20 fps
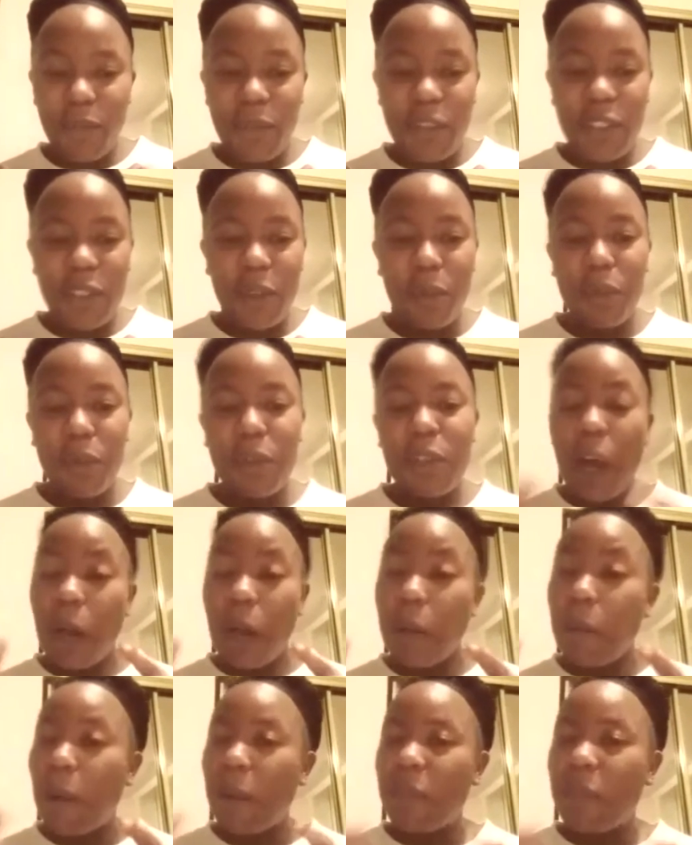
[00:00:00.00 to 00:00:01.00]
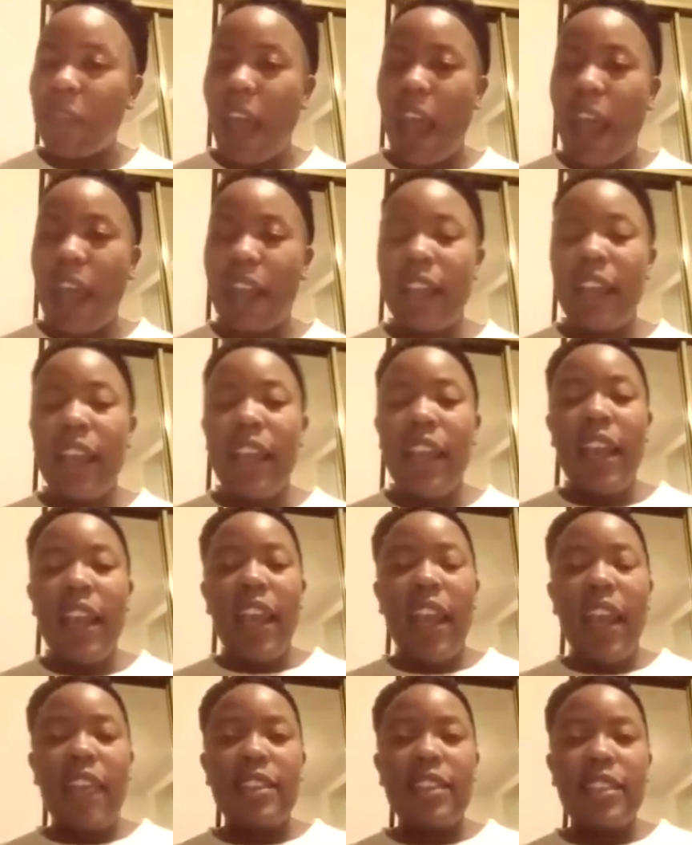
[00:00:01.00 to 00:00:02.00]
So we'll talk about that
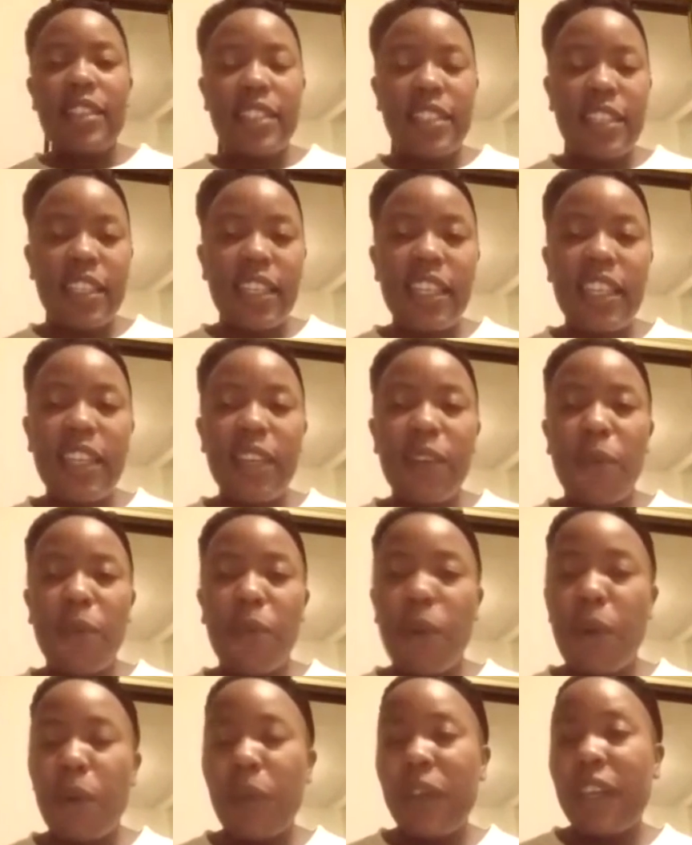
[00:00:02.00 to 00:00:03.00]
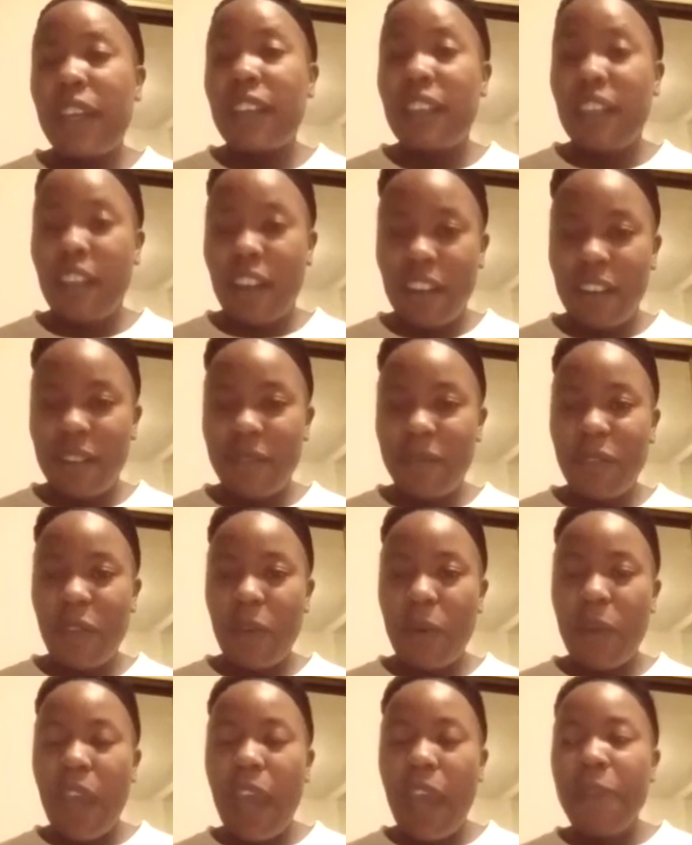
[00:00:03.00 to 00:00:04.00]
and see what we can learn.
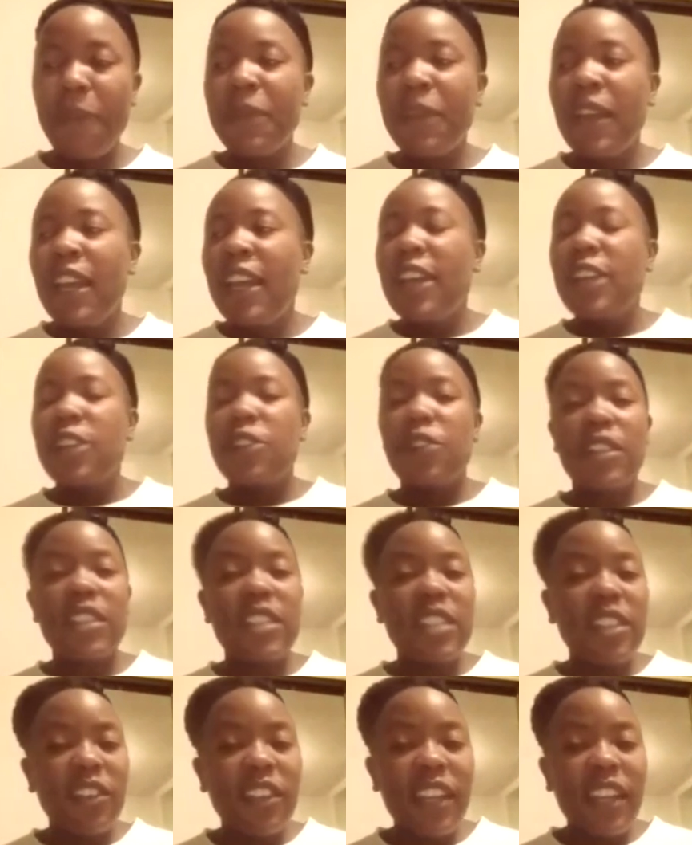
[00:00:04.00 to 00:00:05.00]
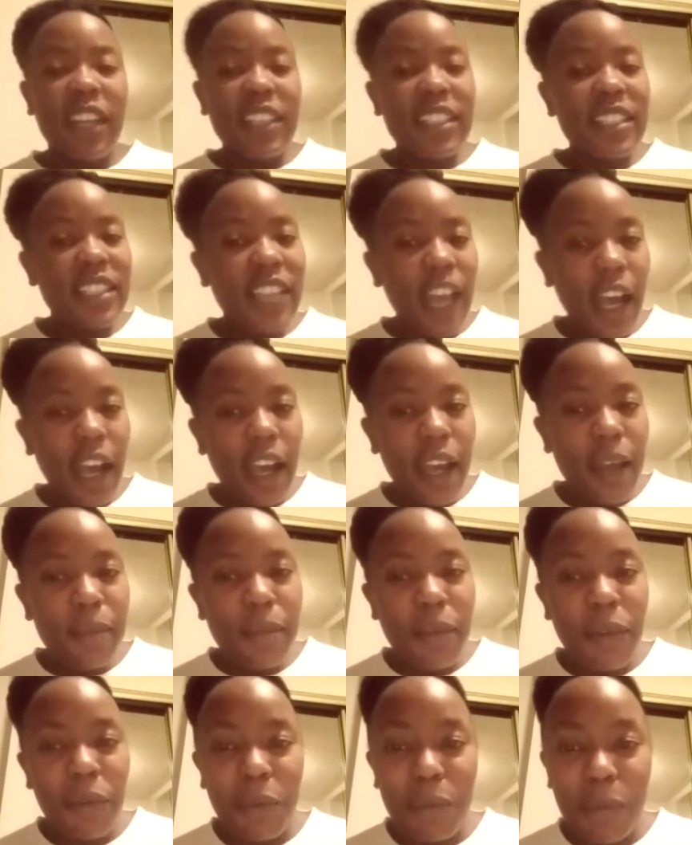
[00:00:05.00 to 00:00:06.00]
Okay, so until next
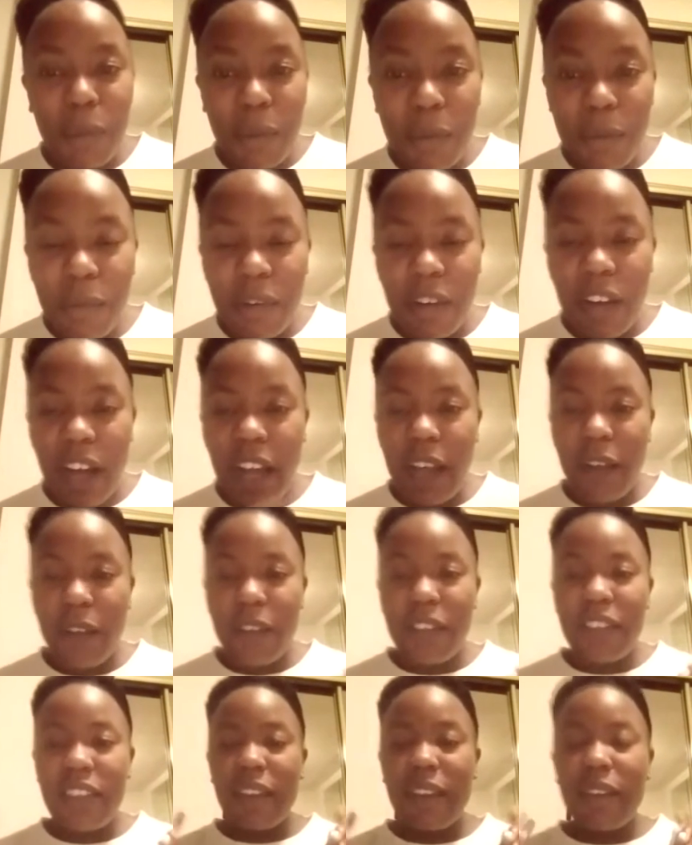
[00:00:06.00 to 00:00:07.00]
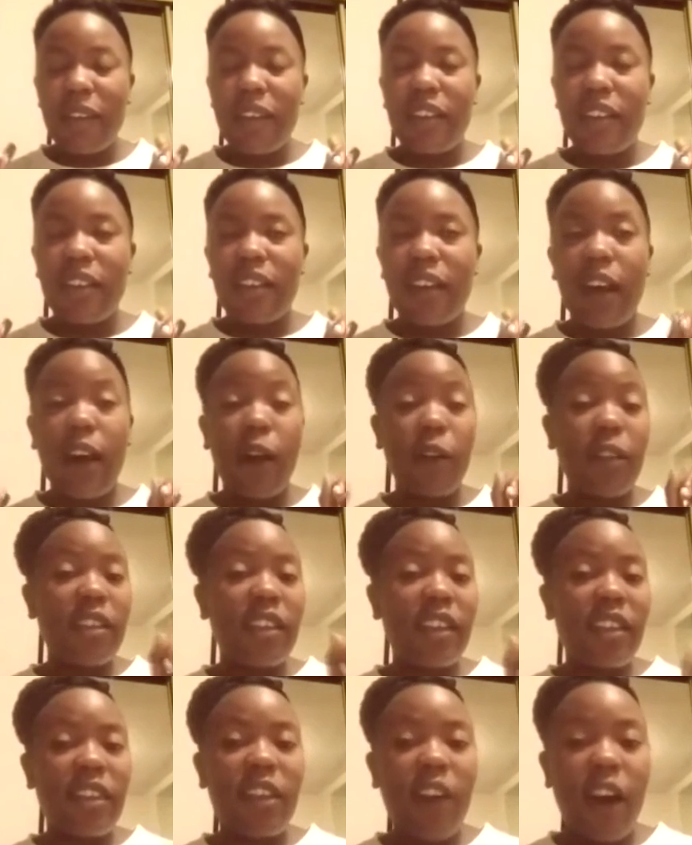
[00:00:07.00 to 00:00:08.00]
time, remember, a healthy
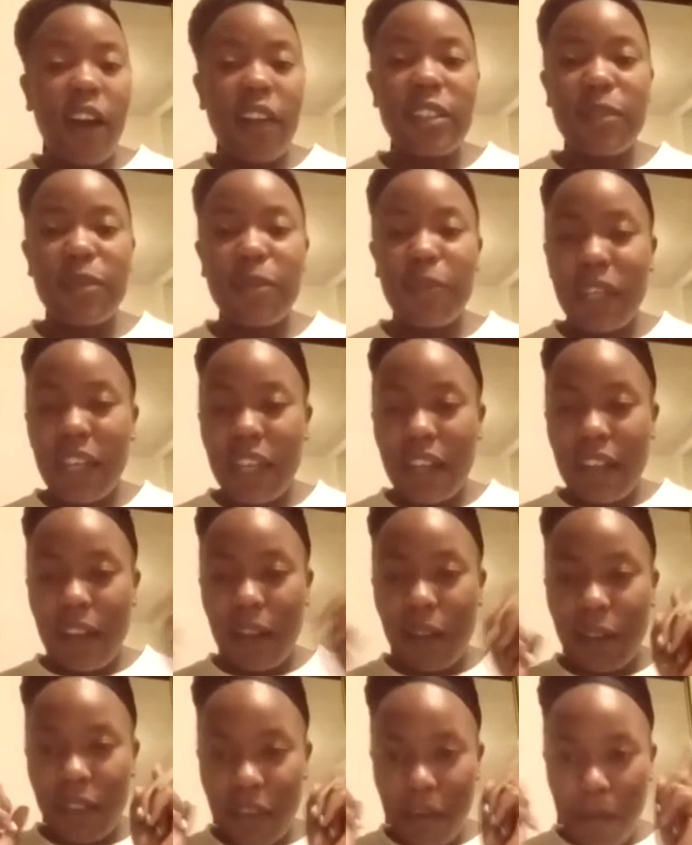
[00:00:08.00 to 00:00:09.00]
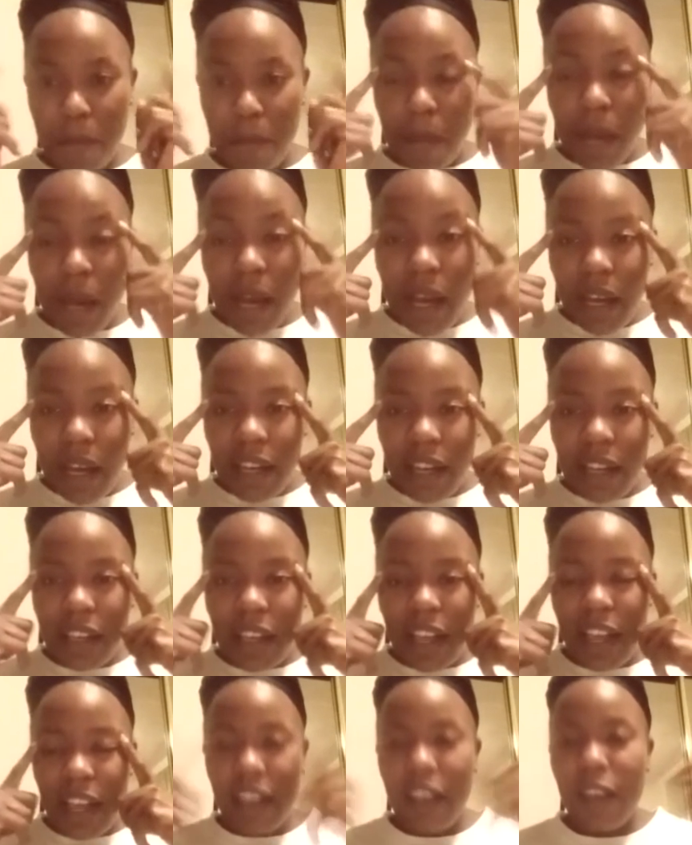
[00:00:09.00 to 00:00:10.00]
thoughts beget a healthy
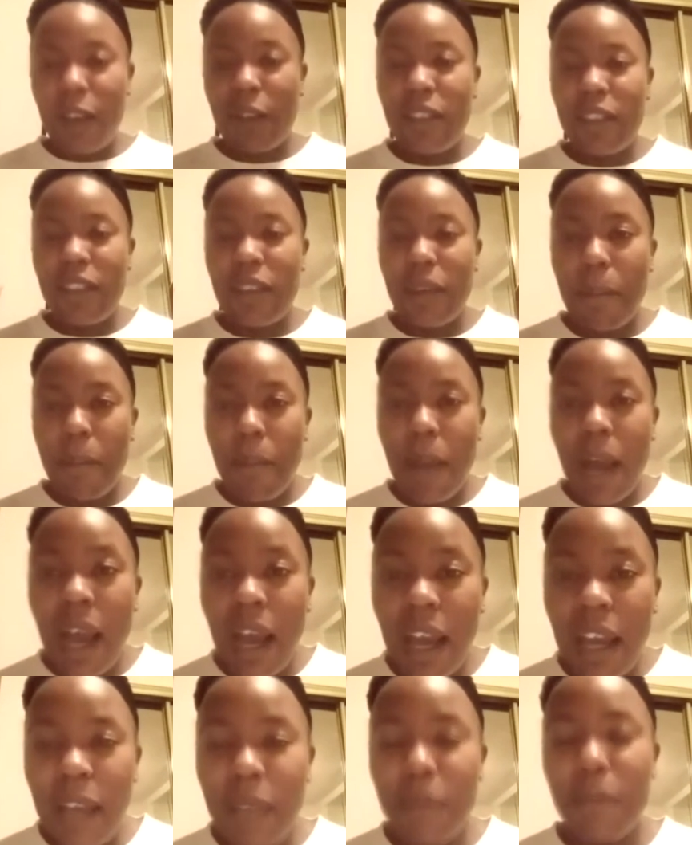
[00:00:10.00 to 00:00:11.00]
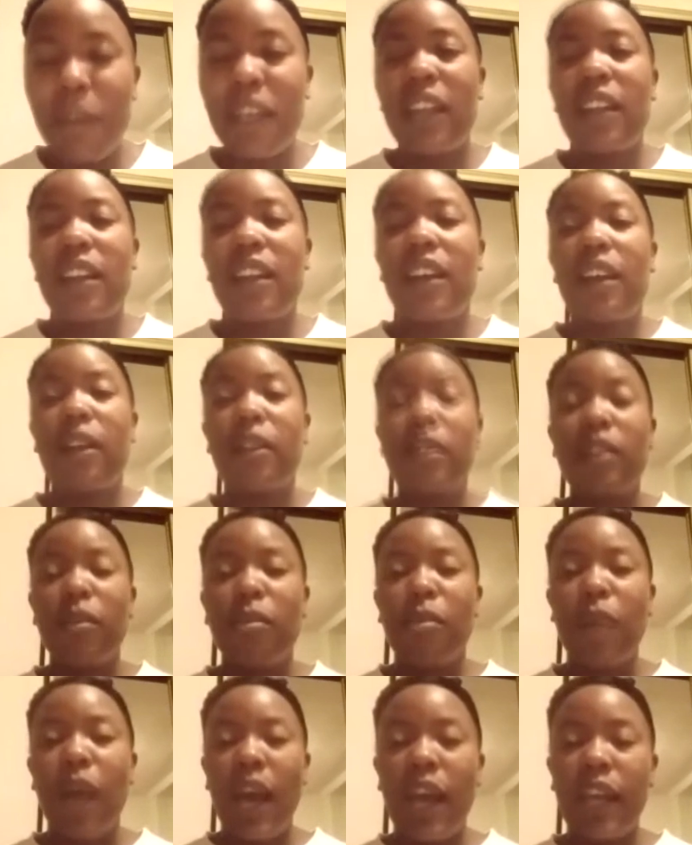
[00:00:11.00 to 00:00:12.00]
mind, and a healthy mind beget a healthy
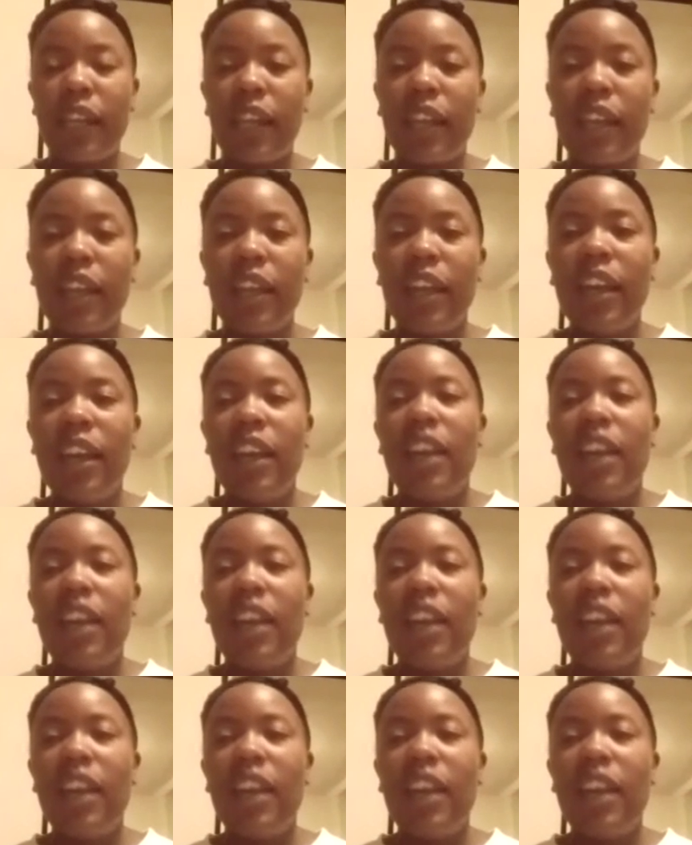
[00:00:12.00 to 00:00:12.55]
body.